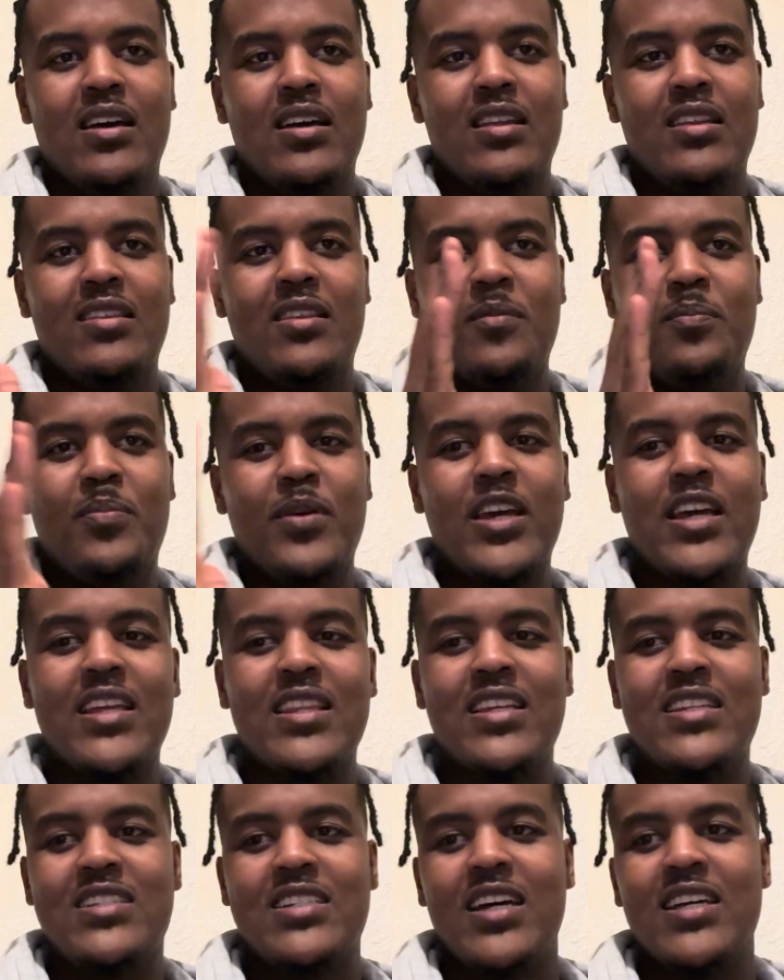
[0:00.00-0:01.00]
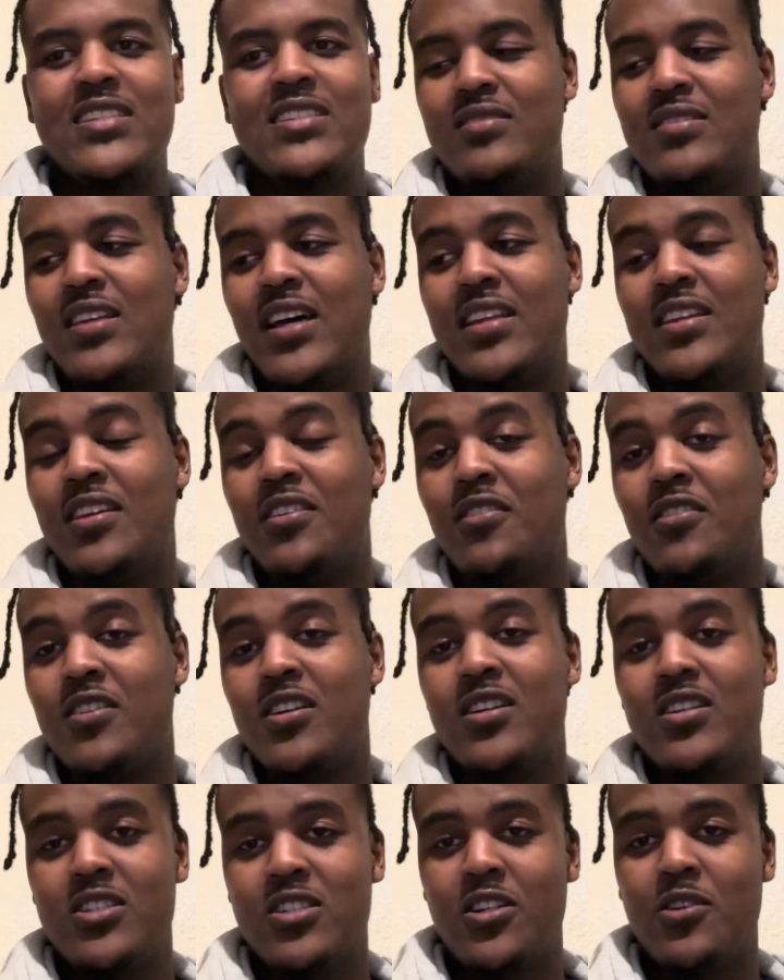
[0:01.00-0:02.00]
the bigger the chance that they're not
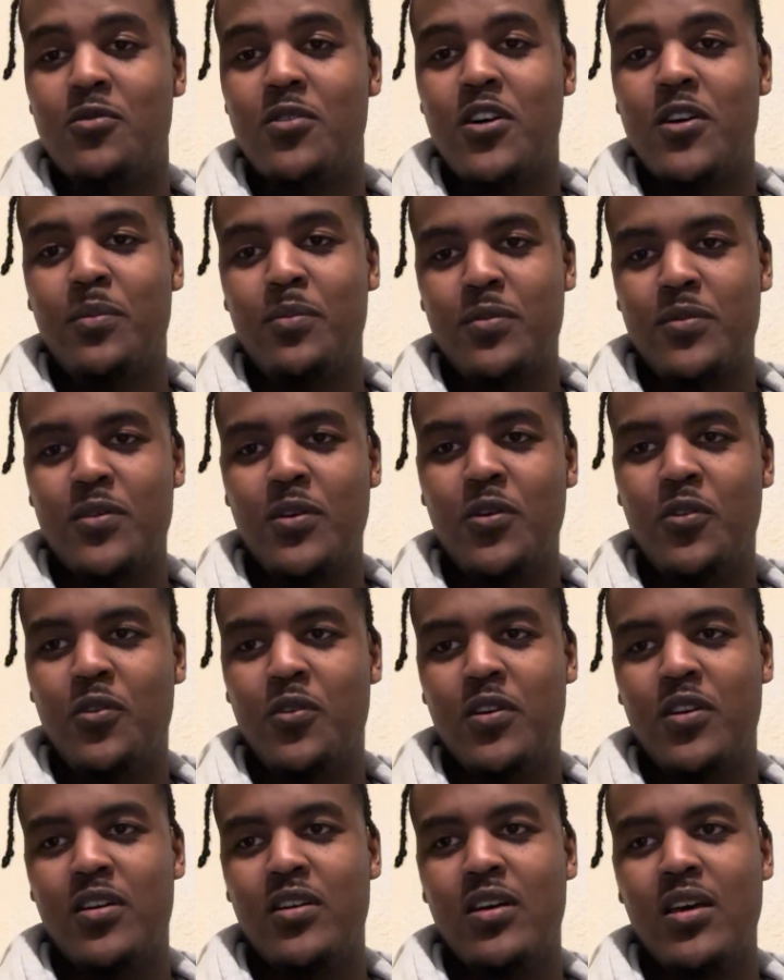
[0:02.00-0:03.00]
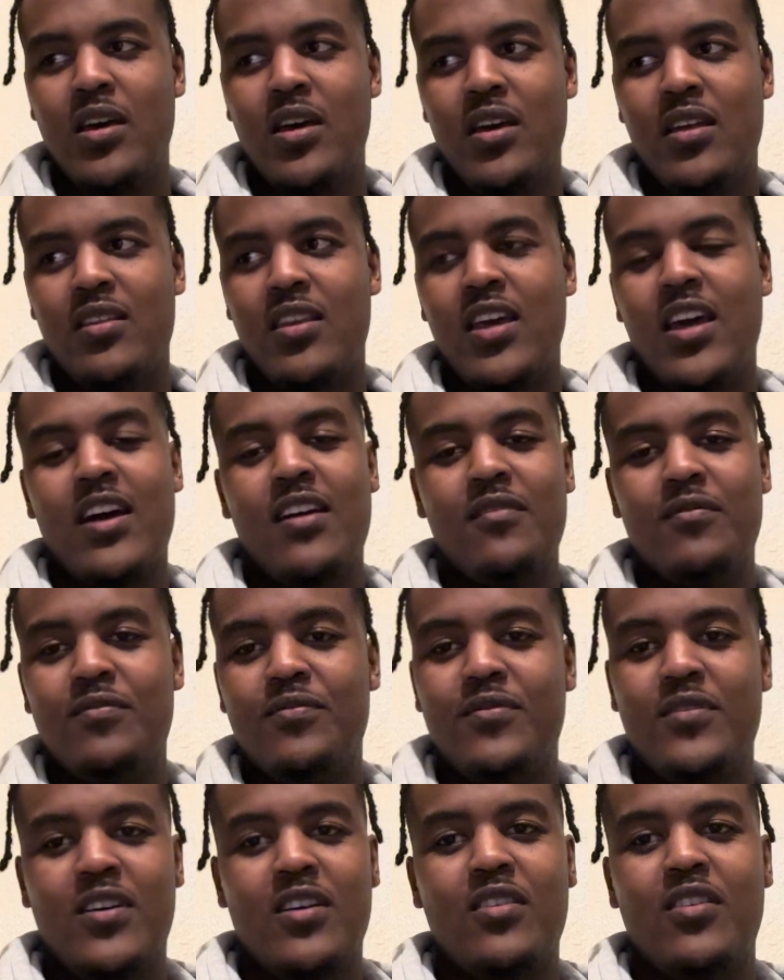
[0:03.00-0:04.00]
going to show up, or they
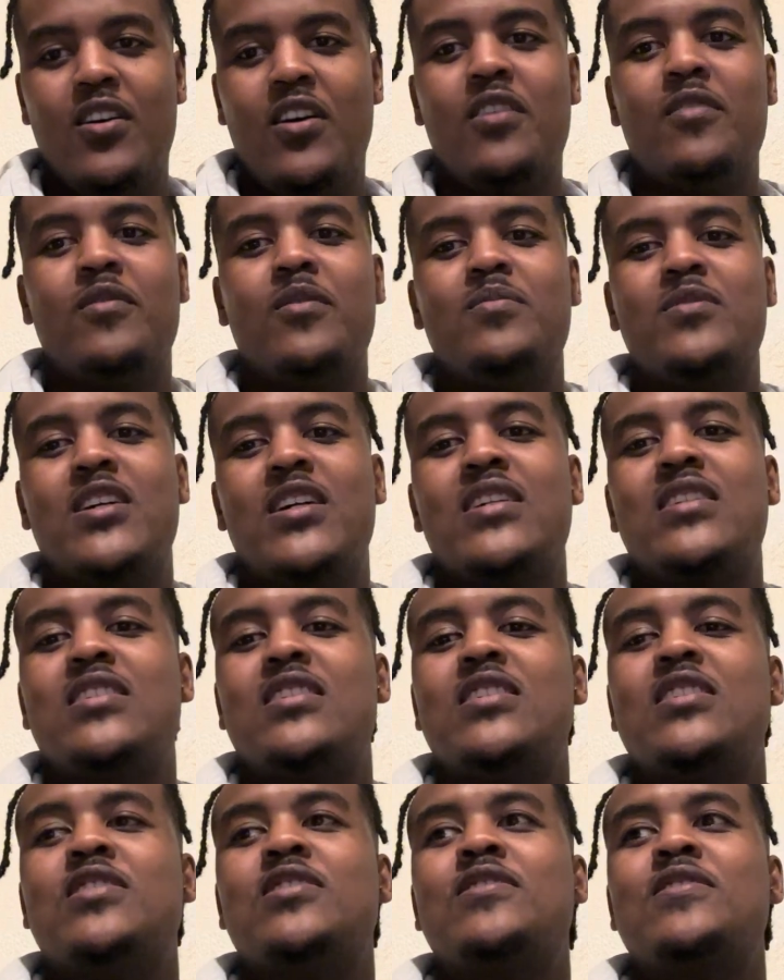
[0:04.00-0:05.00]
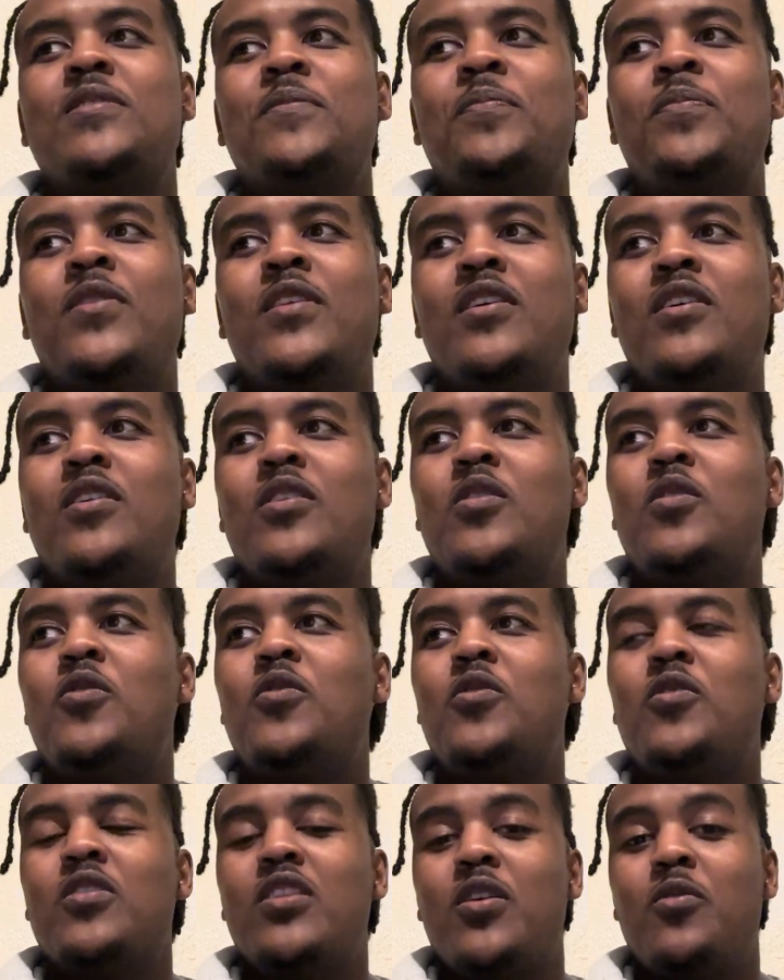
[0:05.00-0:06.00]
have a lot of objections,
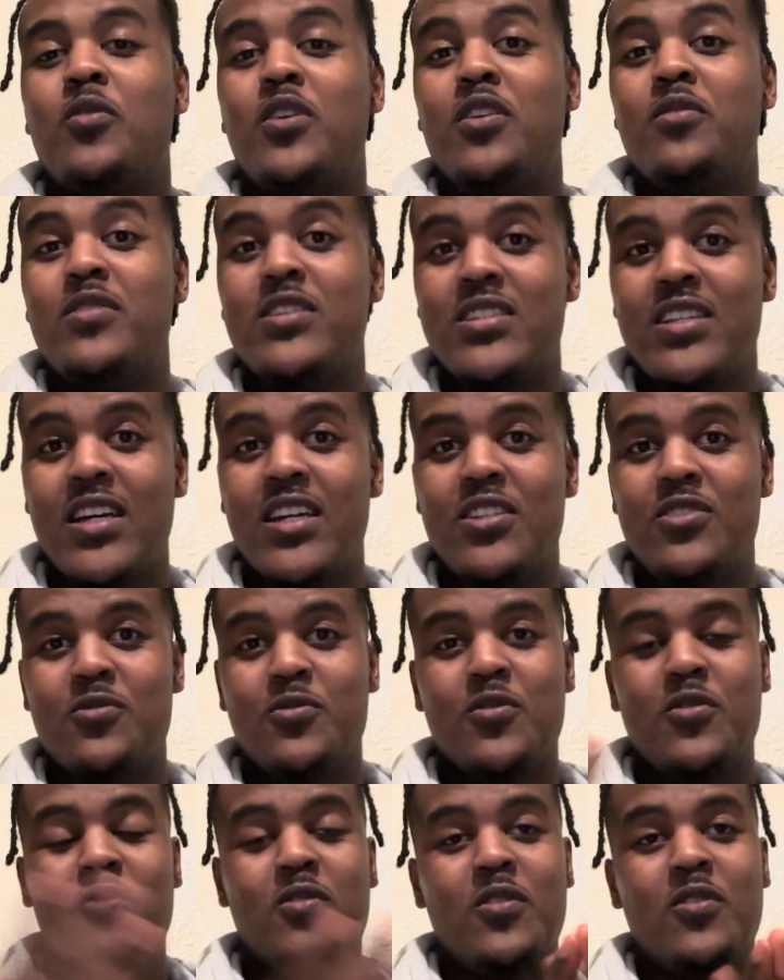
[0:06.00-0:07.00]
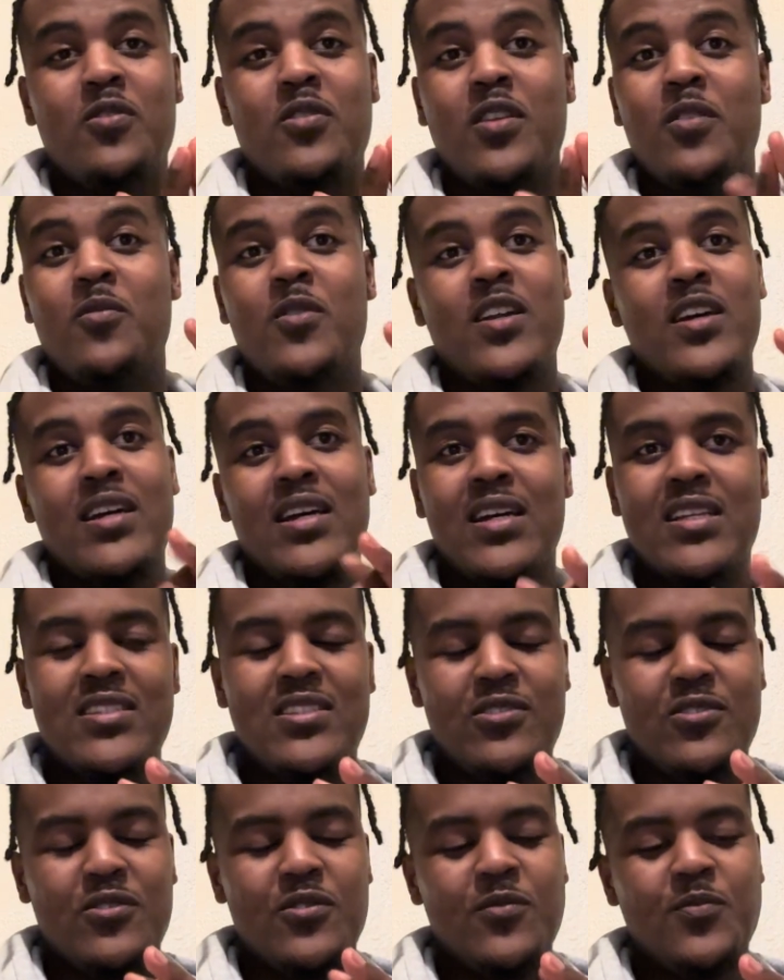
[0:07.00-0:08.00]
or they want to reschedule, or they want to
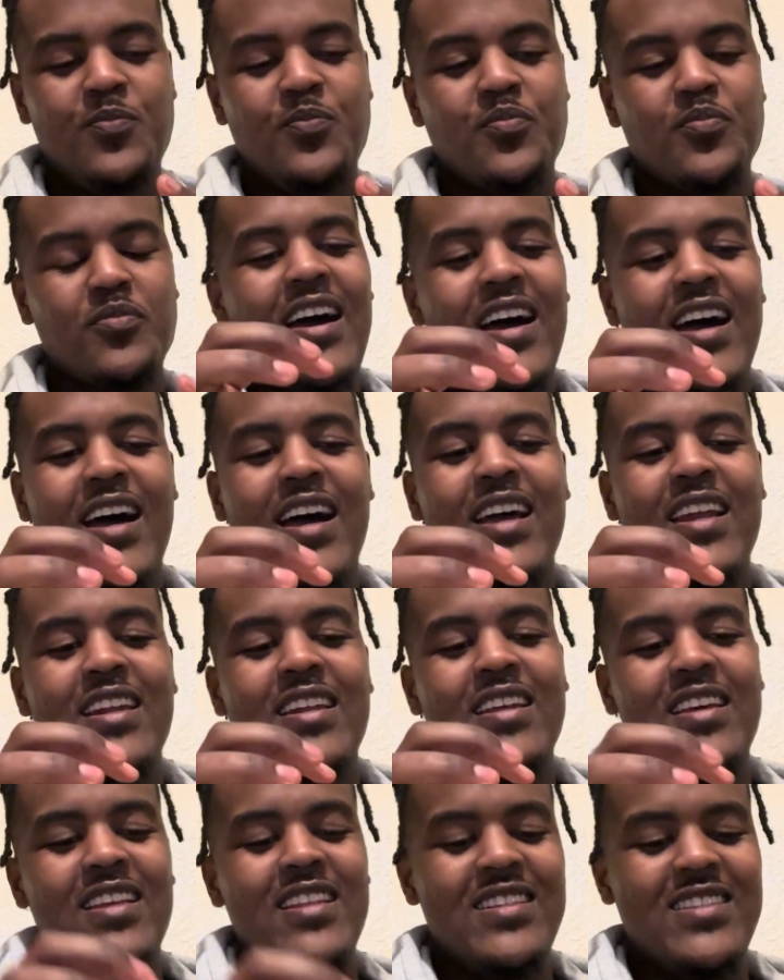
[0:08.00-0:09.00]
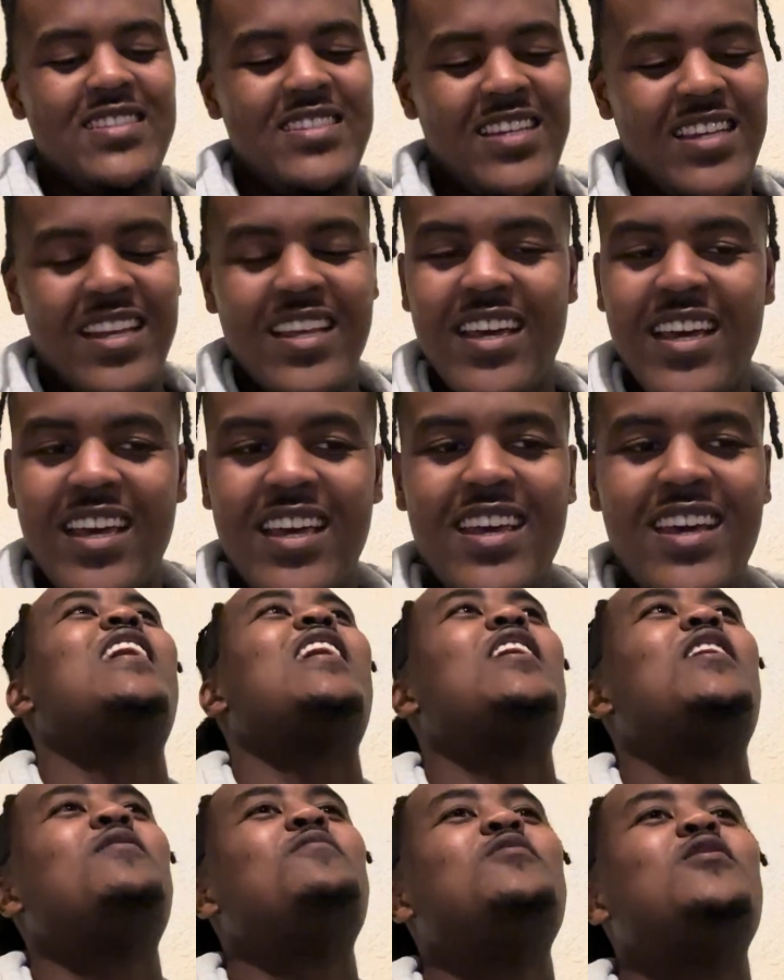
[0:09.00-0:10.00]
cancel. And today,
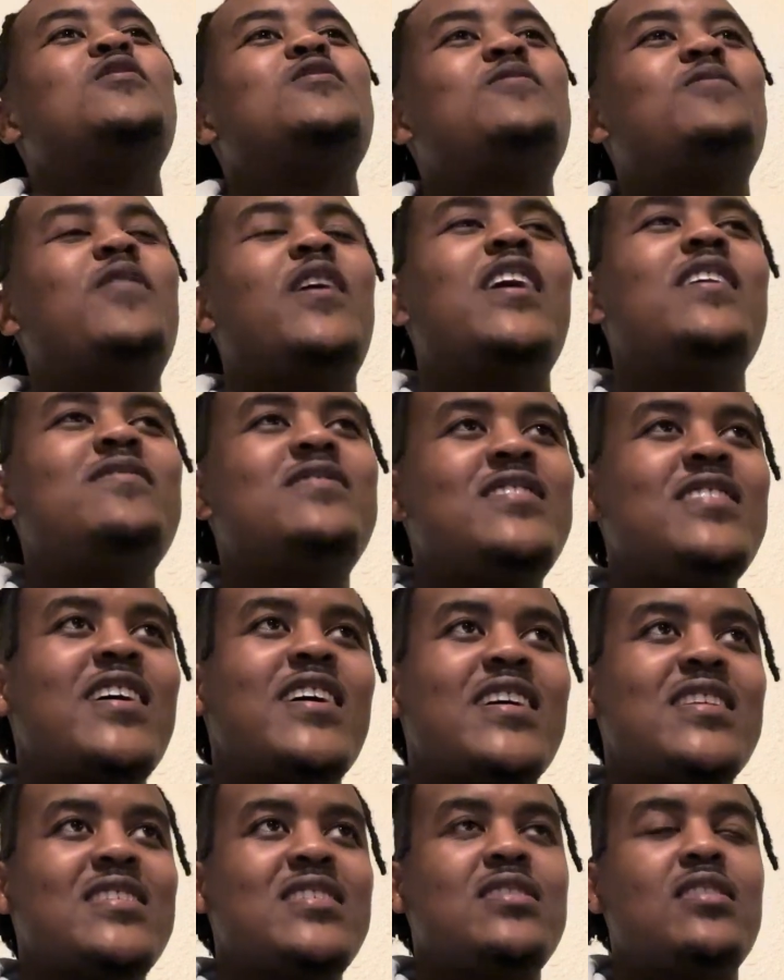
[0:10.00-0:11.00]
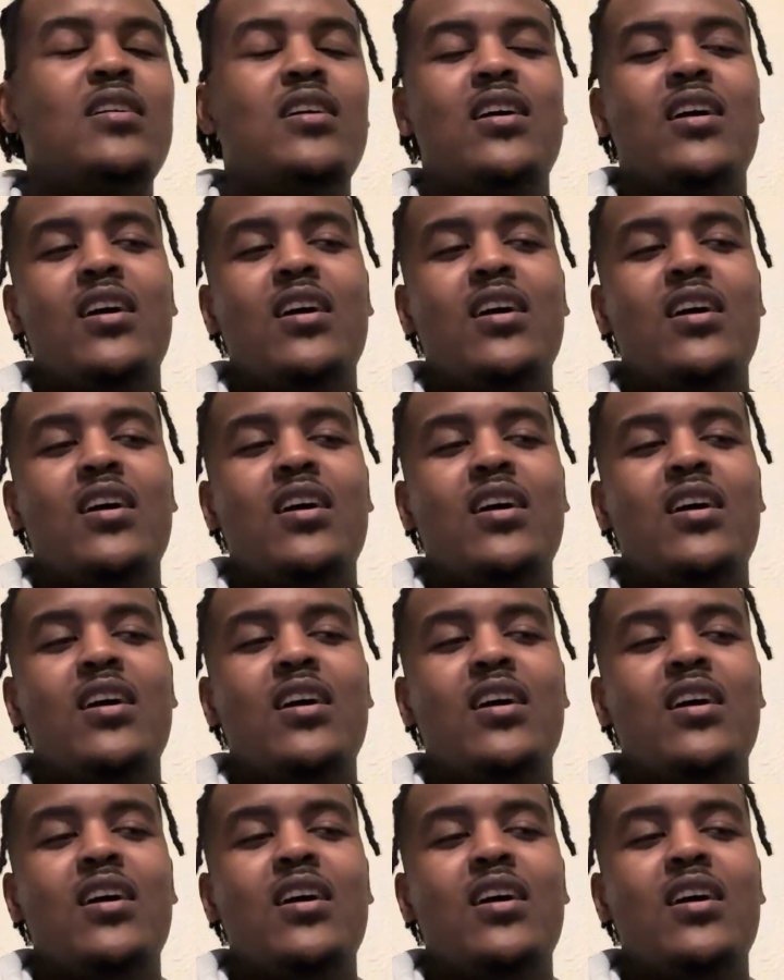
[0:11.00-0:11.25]
out of those 5 sets,